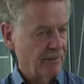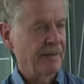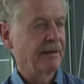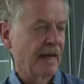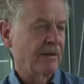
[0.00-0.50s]
I
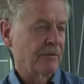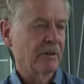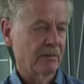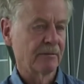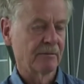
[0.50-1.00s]
think that
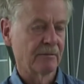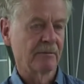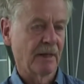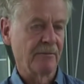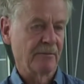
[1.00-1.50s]
will,
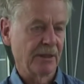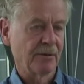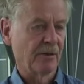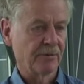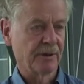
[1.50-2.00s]
I'm very
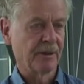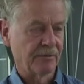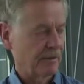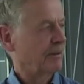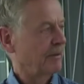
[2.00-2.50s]

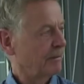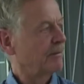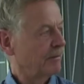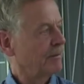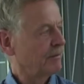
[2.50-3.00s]
confident, will
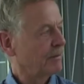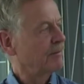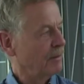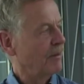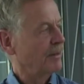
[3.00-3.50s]

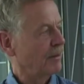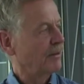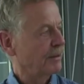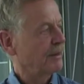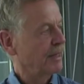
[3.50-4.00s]
learn a
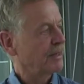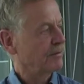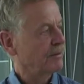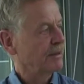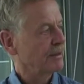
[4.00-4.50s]
lot in the next
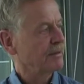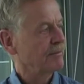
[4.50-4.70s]
few years.